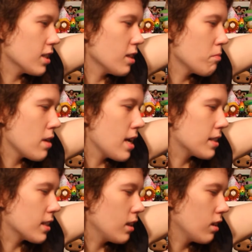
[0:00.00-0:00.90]
is
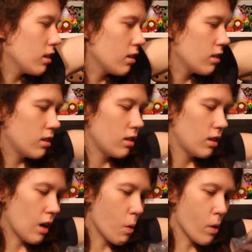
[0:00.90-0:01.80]
amazing.
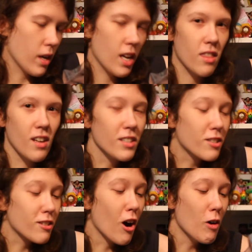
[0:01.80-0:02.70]
I wanted this
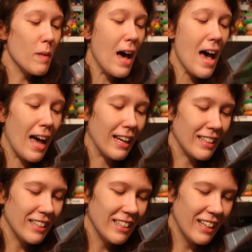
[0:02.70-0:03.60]
so bad.
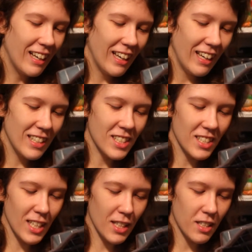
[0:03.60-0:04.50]
It's the
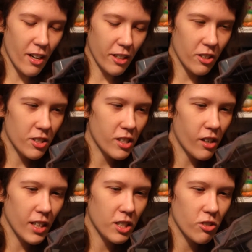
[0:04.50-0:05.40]
10th Doctor
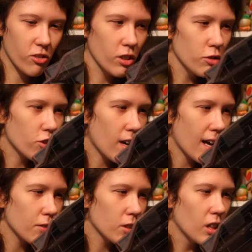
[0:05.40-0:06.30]
Sonic
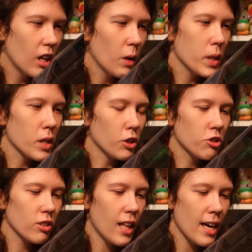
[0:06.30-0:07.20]
Screwdriver with
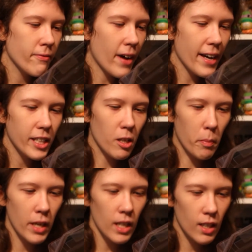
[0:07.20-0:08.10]
ultralight violet and
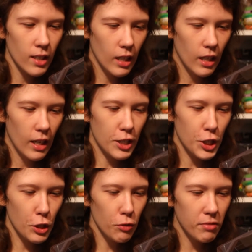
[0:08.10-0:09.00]
pen. It's
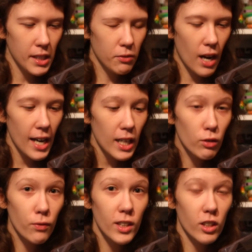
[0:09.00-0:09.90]
UV, write and
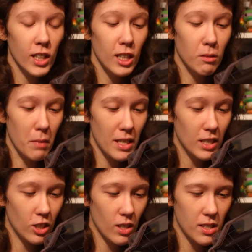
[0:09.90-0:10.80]
reveal hidden
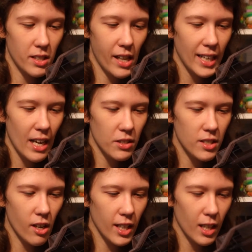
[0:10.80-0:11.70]
messages, slide out
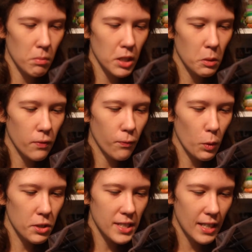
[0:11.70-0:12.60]
Sonic emitter with
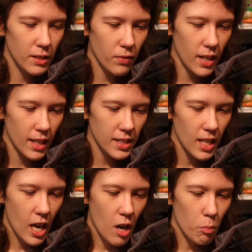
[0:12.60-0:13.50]
four sound effects,
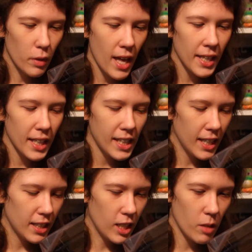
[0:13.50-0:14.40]
black
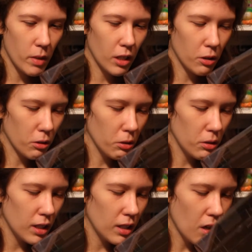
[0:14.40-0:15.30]
ink nib
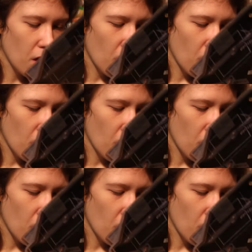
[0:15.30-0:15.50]
included,